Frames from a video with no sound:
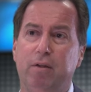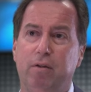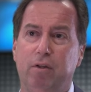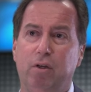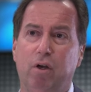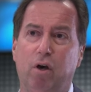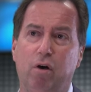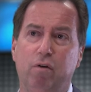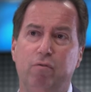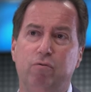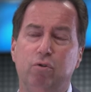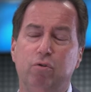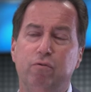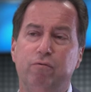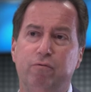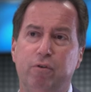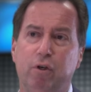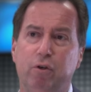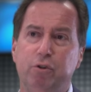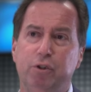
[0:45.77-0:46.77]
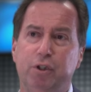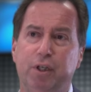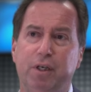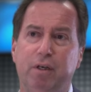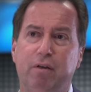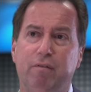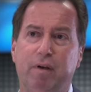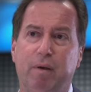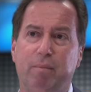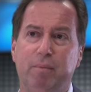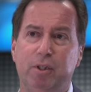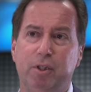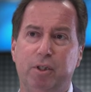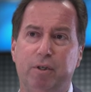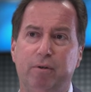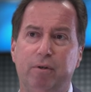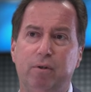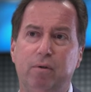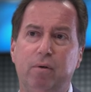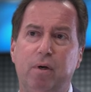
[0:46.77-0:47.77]
the overall flow sheet of our
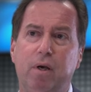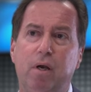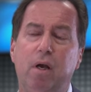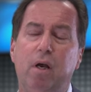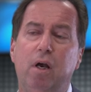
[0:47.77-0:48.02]
material.